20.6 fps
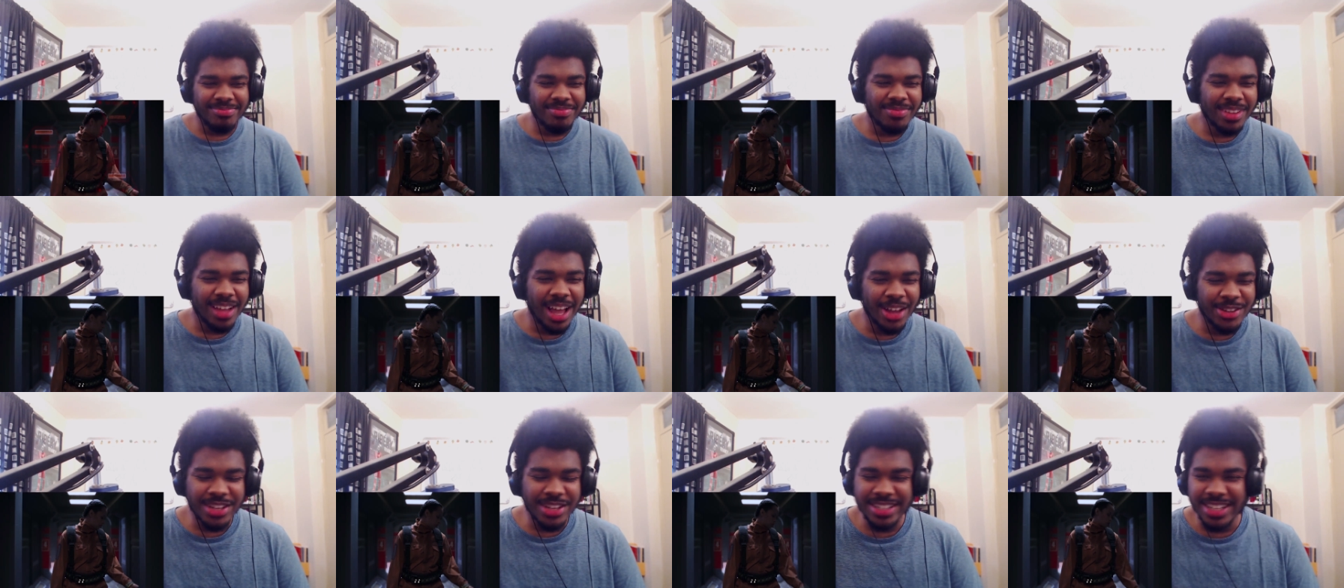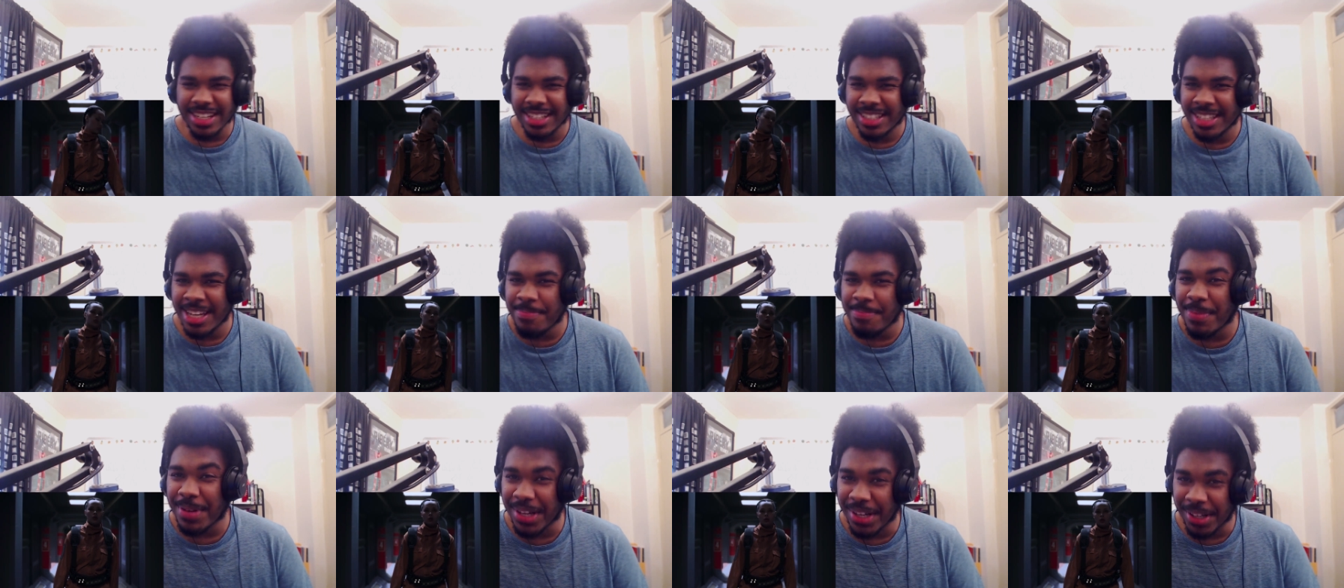was going to say
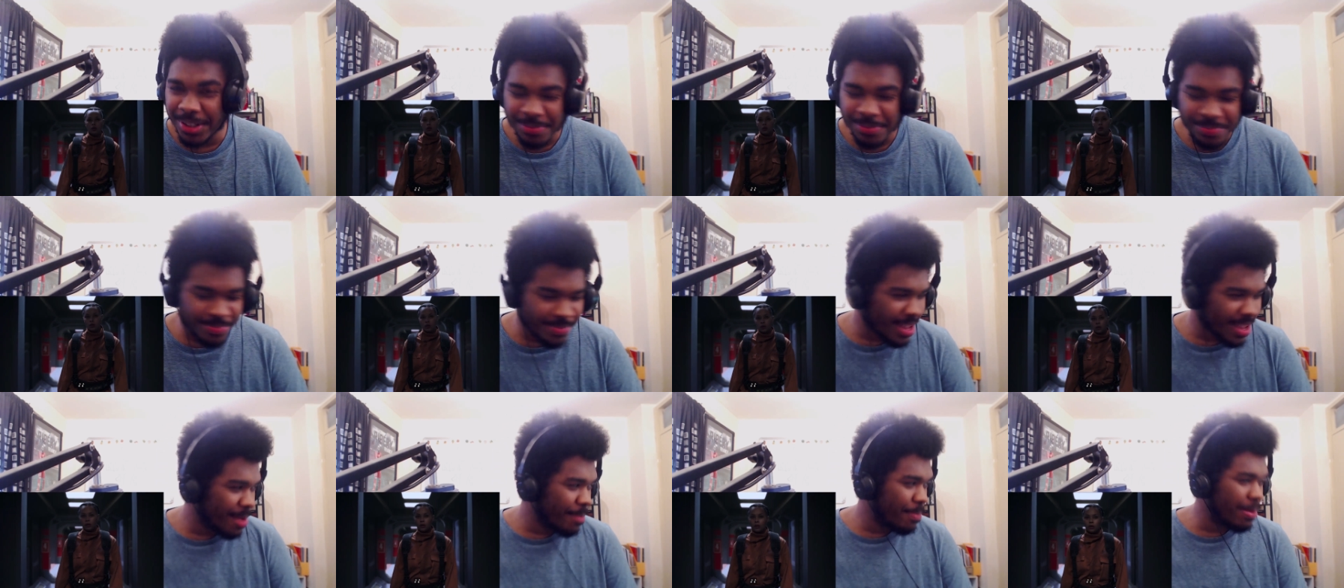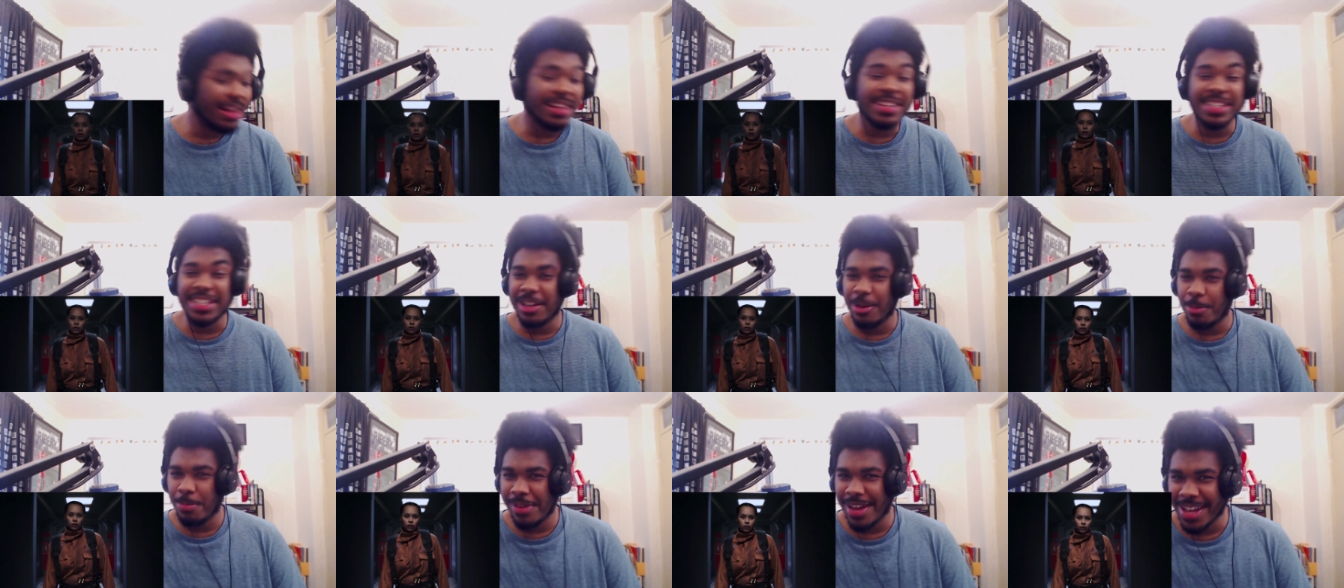typical
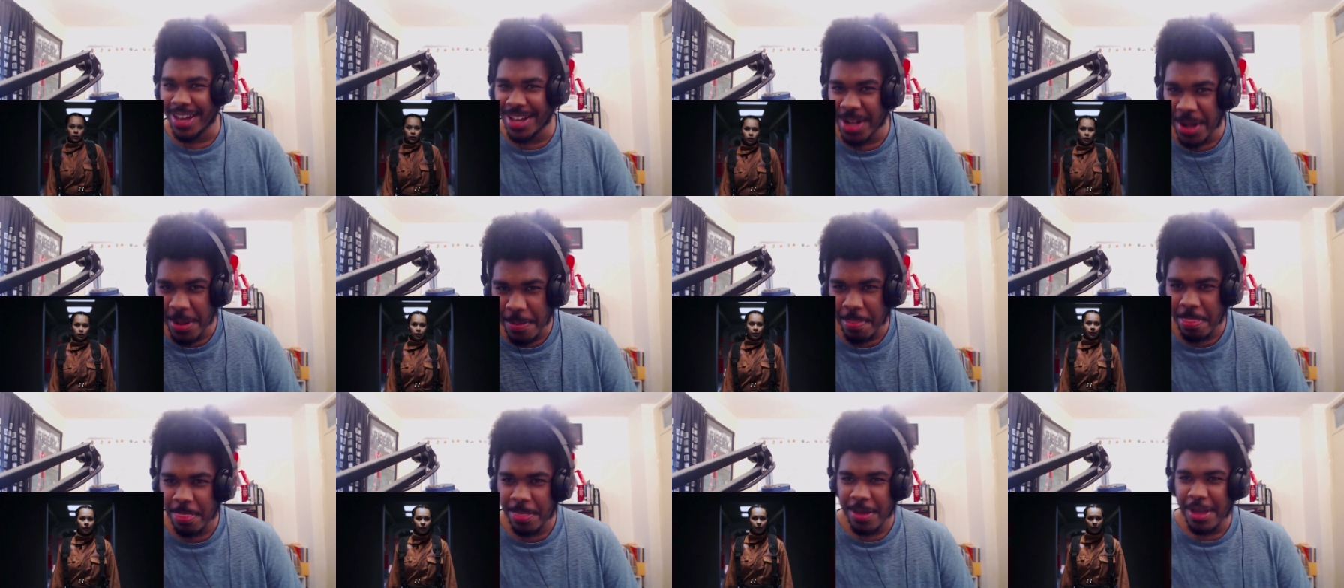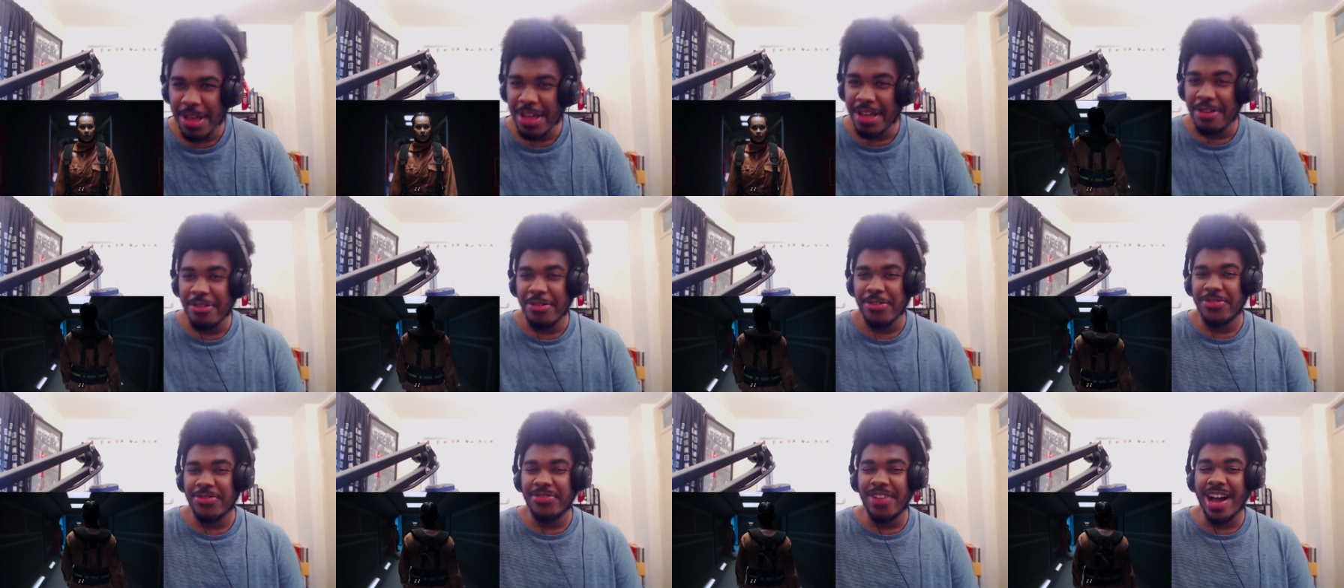political play.
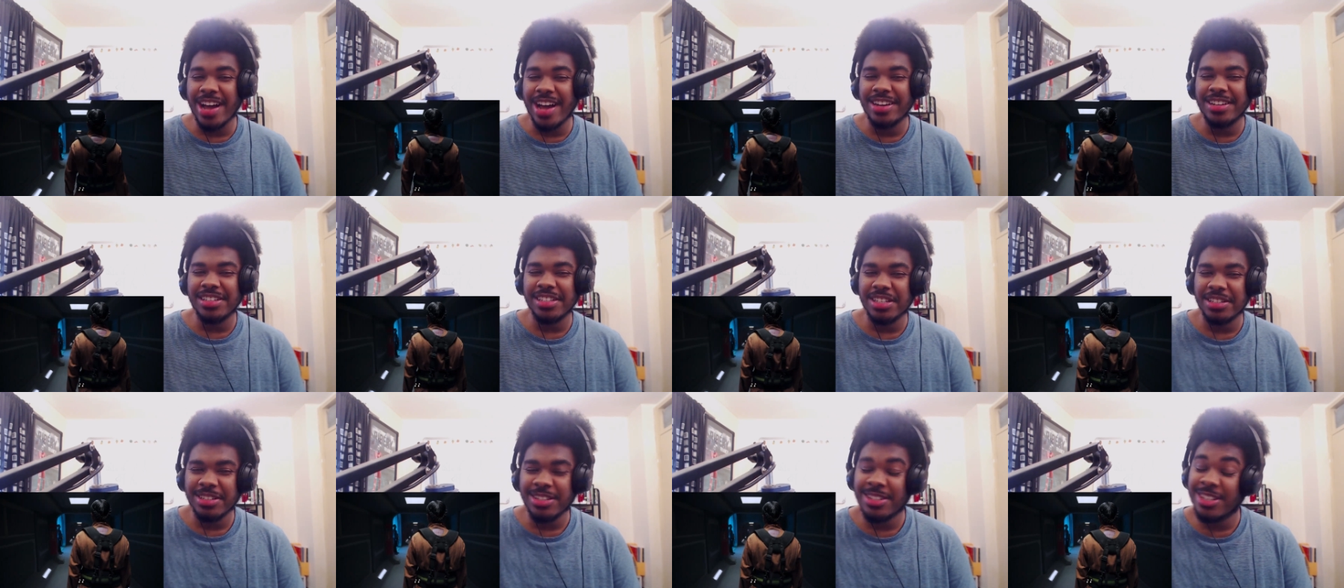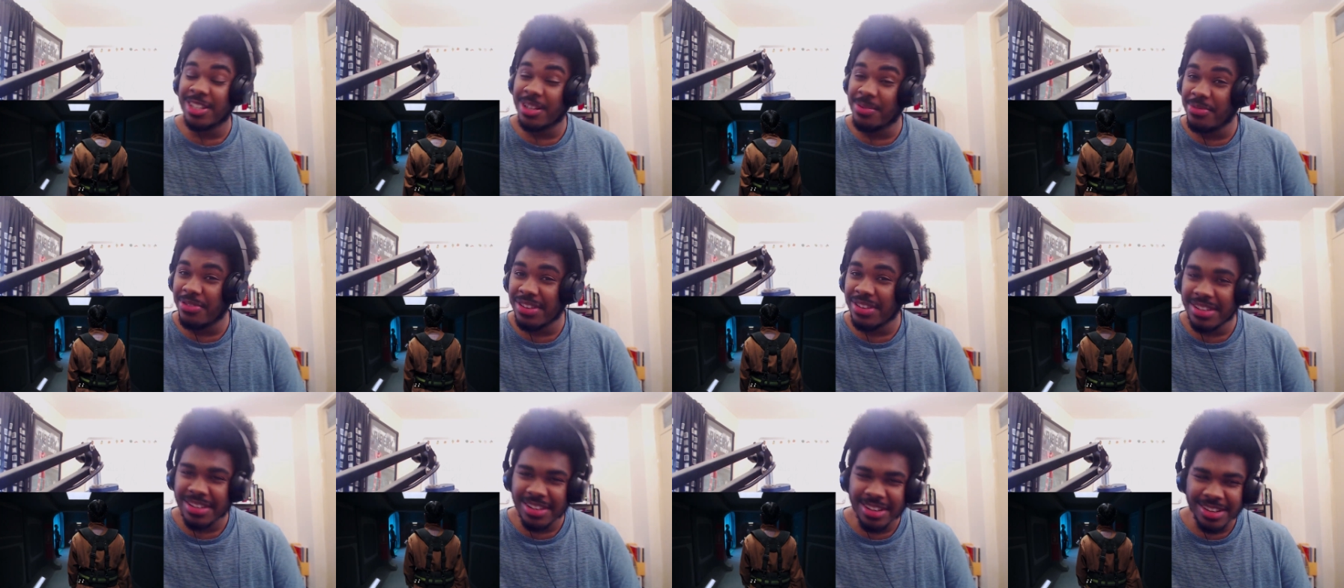Find
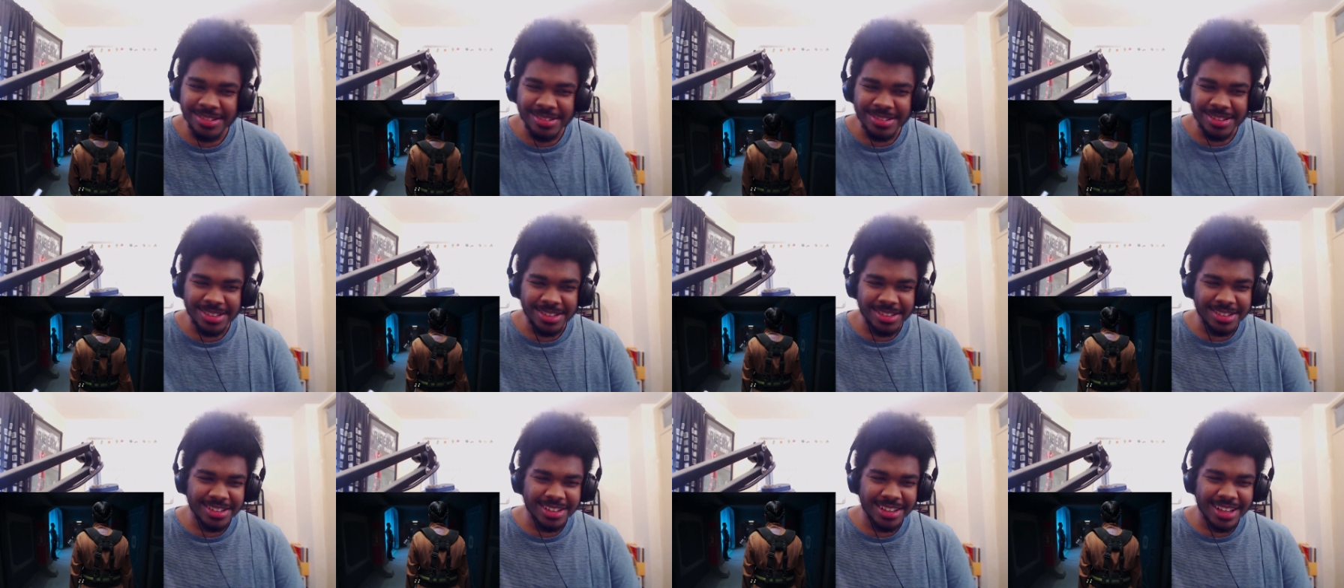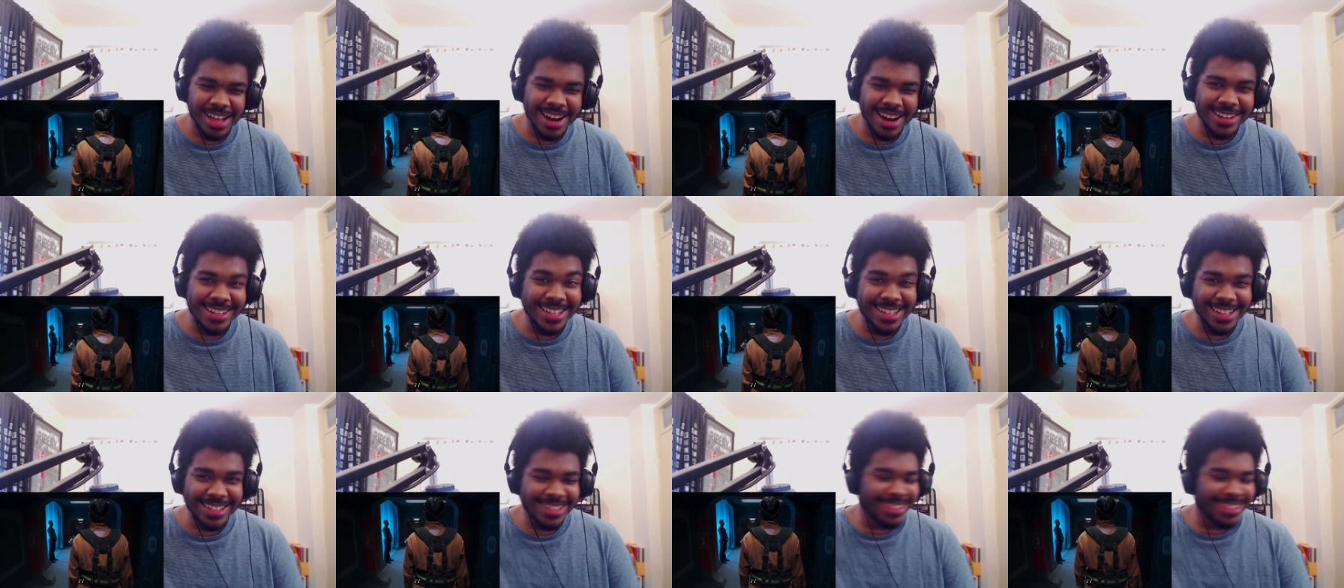something and
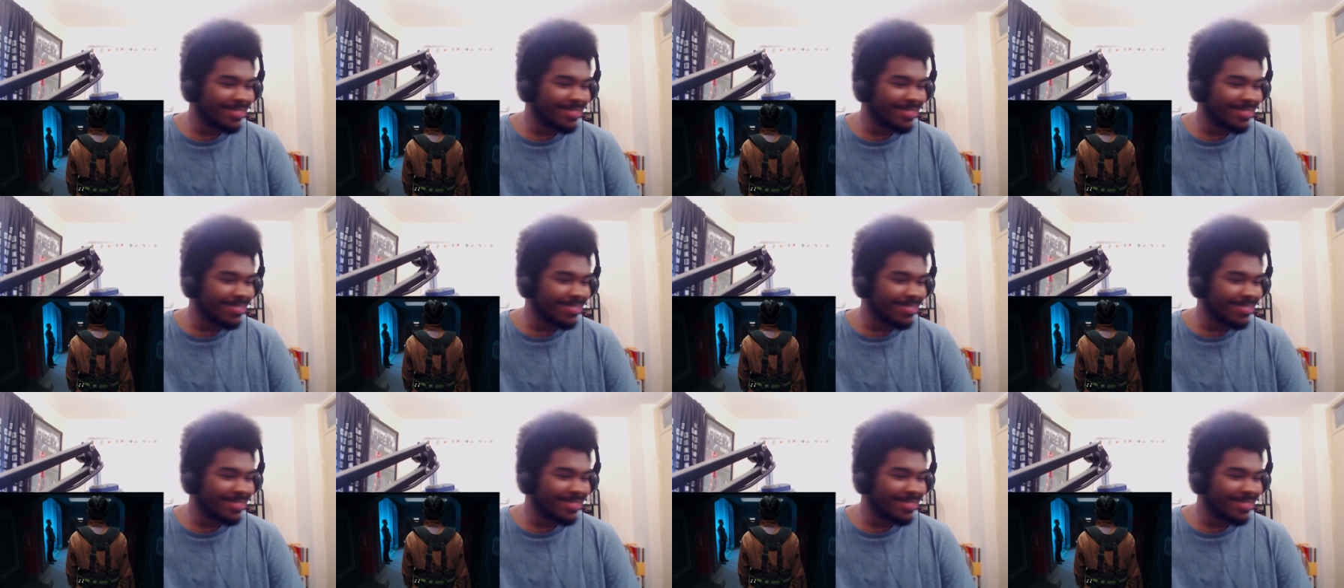leak it.